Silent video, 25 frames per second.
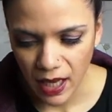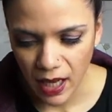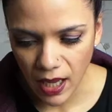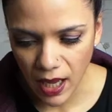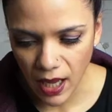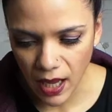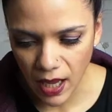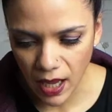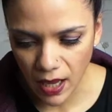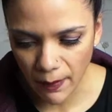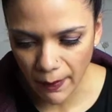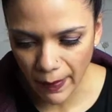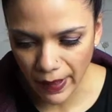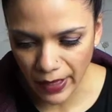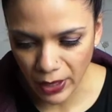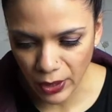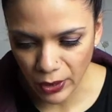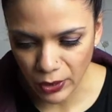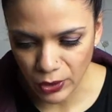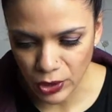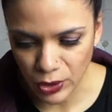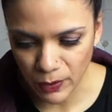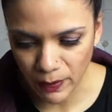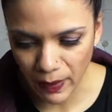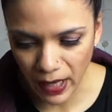my
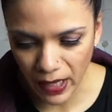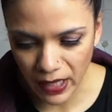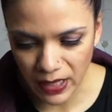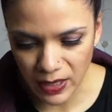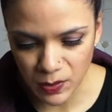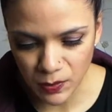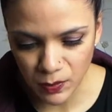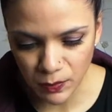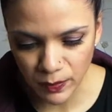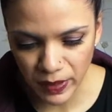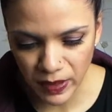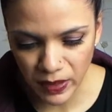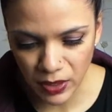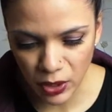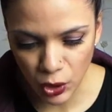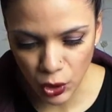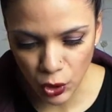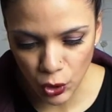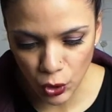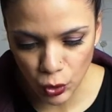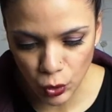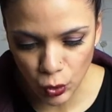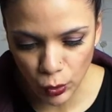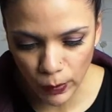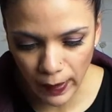go-to palettes would be the
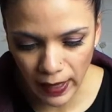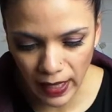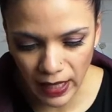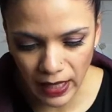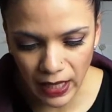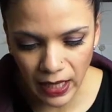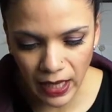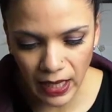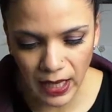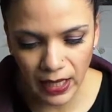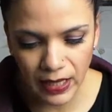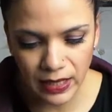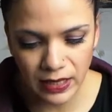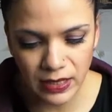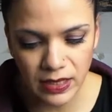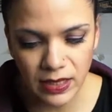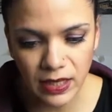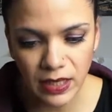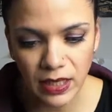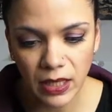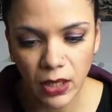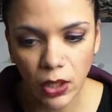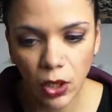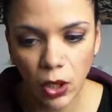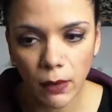neutral palette and
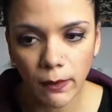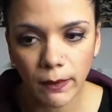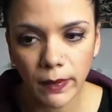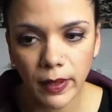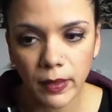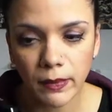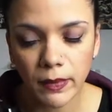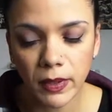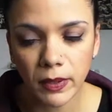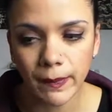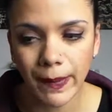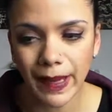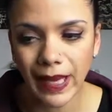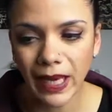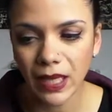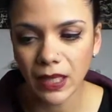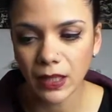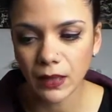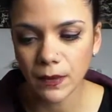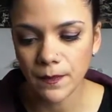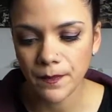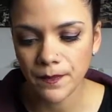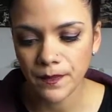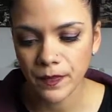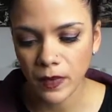the complement palette,